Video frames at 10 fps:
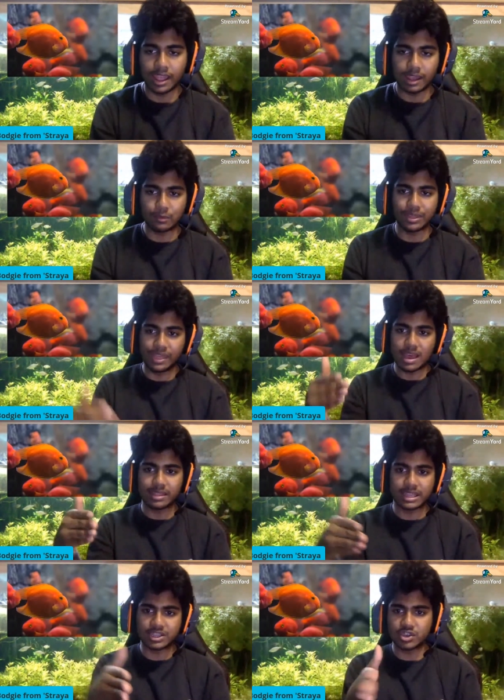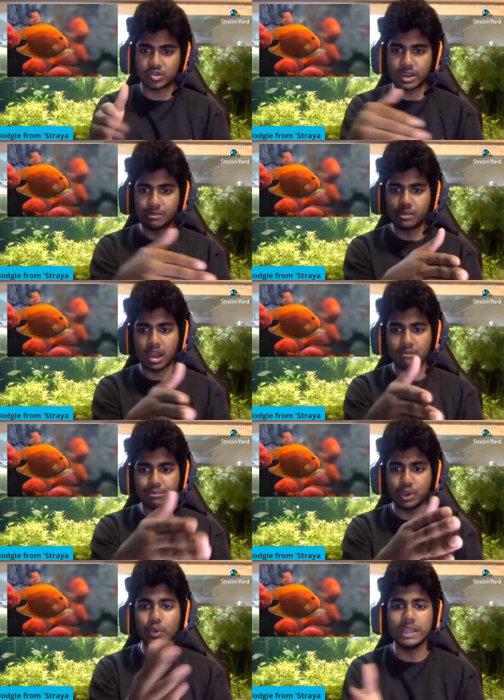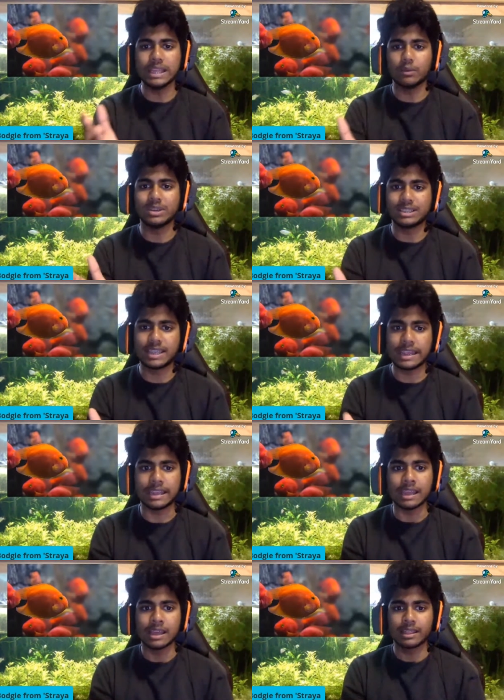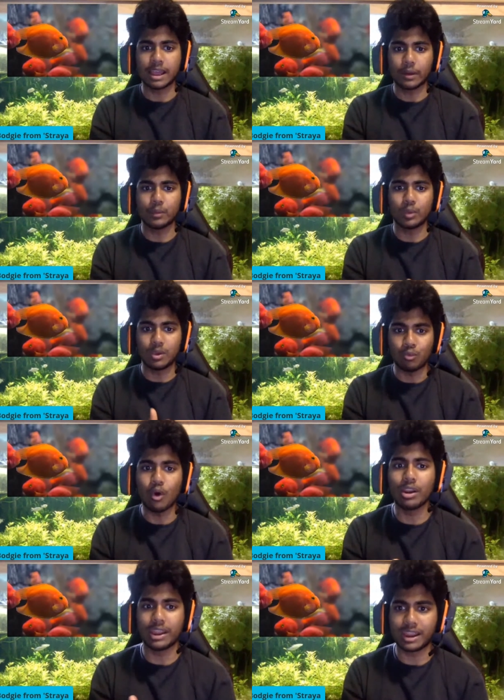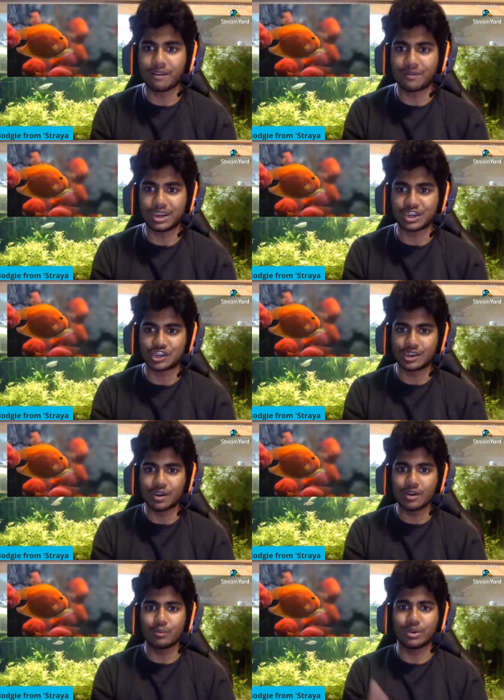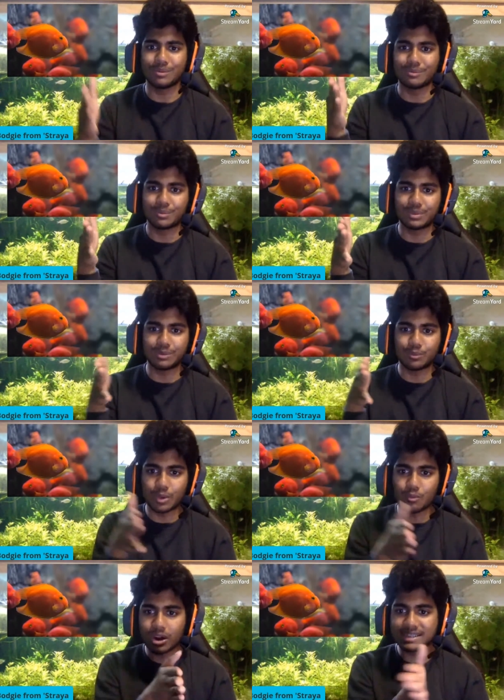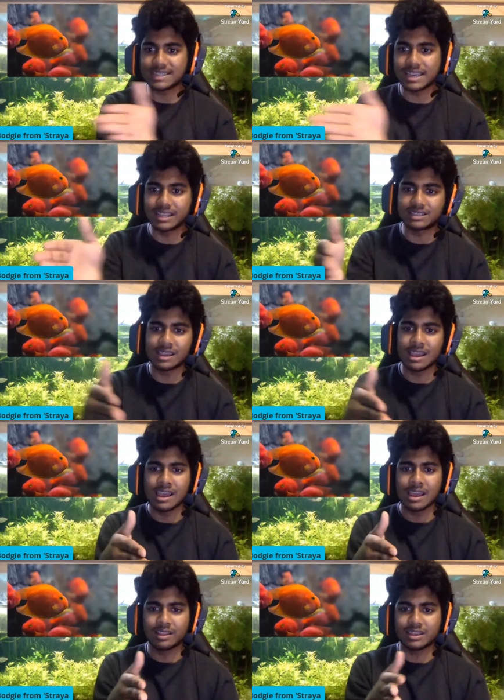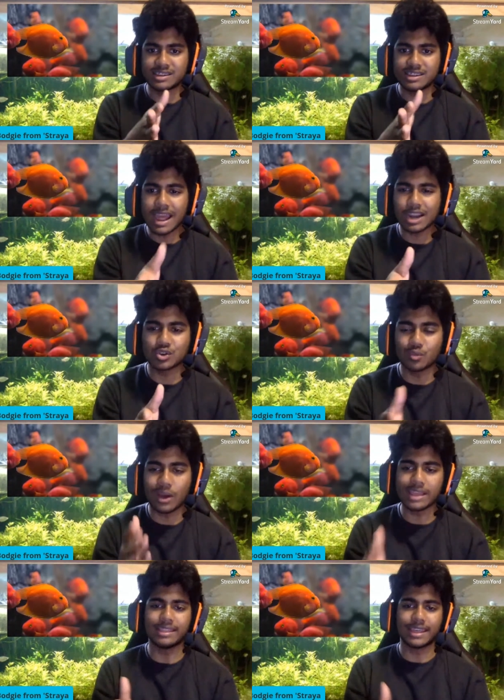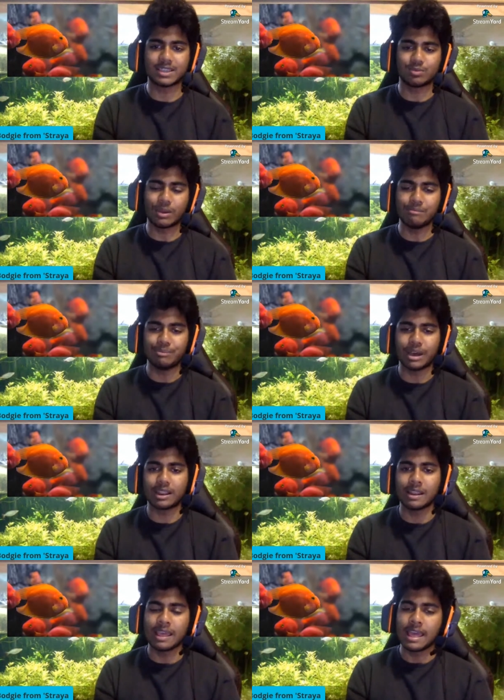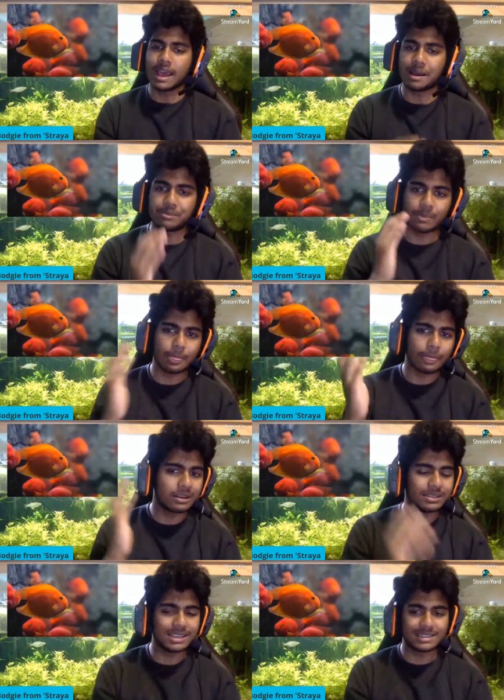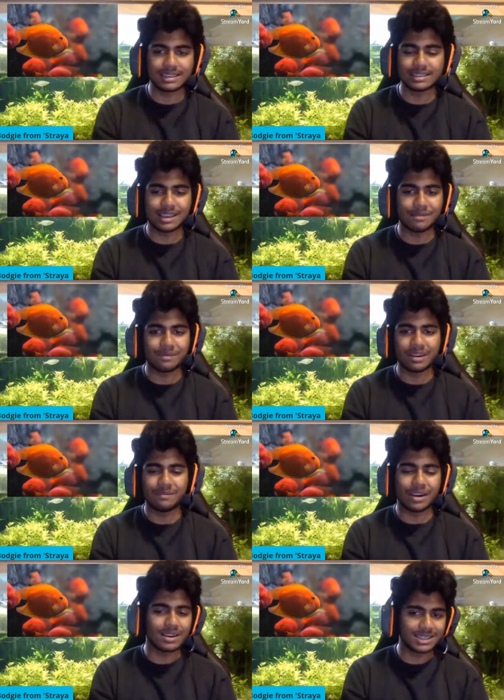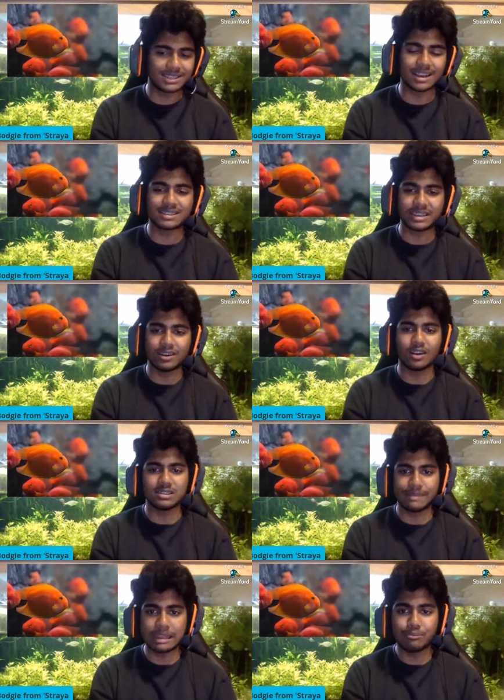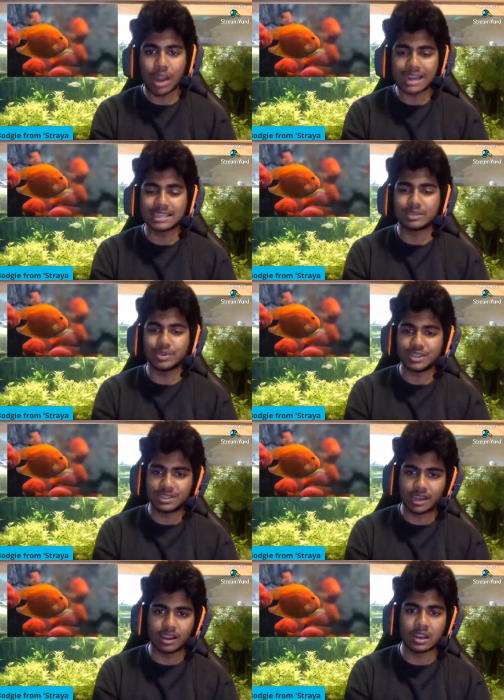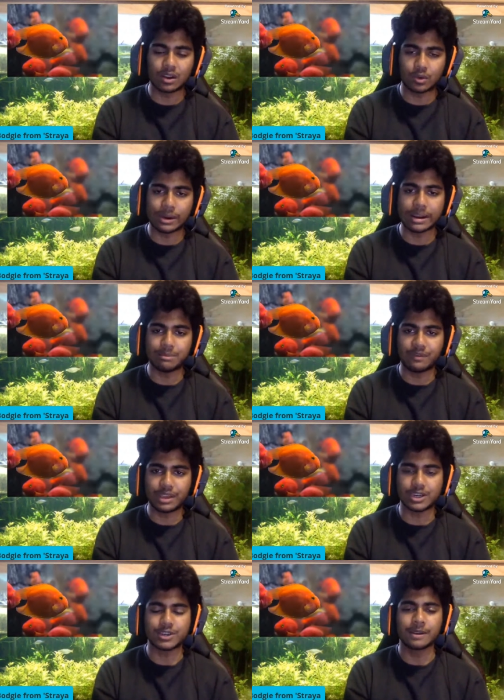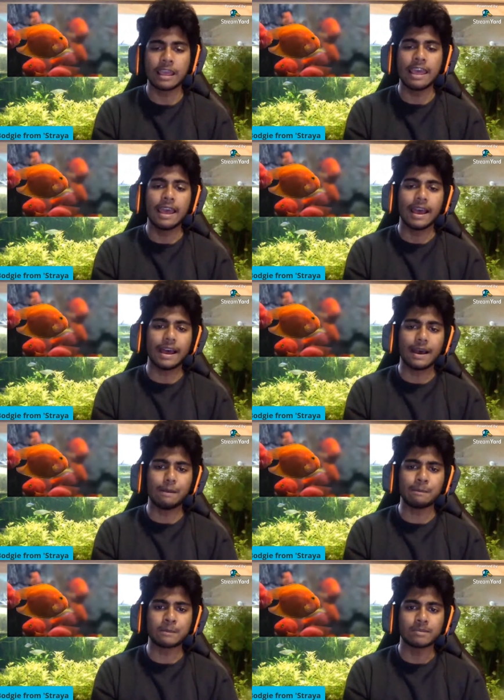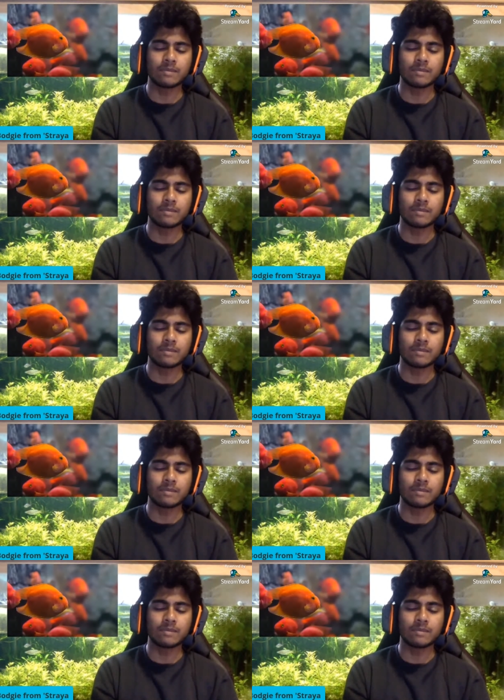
without that streamlined beauty that we see that we want in our fish. You know, we, we, we want to see this, this natural way that they swim. But um, this is a, a, very disgusting cosmetic practice which is done on aquarium fish. Um,